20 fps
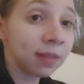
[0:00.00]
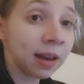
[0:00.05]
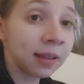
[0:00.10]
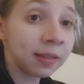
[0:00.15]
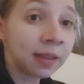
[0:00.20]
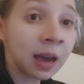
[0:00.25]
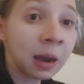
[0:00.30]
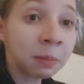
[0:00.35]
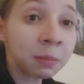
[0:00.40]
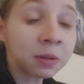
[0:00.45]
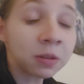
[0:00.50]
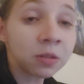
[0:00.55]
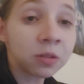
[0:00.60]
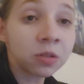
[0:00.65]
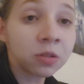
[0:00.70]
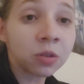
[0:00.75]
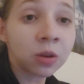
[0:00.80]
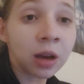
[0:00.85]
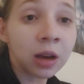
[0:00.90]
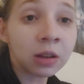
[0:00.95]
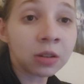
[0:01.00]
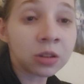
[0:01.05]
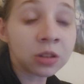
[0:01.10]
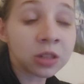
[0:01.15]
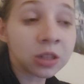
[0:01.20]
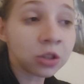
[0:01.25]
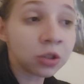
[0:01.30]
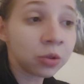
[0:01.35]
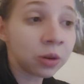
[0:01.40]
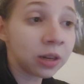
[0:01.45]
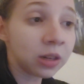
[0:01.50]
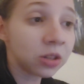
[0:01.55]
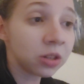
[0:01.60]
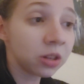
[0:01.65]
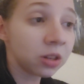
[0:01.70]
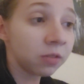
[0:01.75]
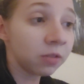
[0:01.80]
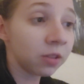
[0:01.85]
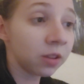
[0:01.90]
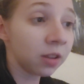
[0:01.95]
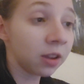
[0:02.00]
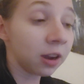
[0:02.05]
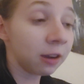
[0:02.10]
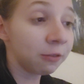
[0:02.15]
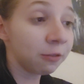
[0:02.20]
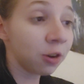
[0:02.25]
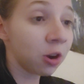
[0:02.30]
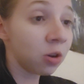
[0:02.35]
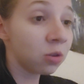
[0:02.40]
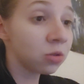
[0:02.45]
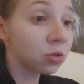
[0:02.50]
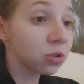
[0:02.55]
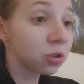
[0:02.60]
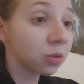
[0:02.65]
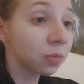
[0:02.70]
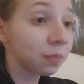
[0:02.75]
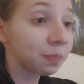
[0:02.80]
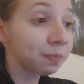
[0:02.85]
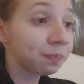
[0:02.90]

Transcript: adapt to how the situation of life goes.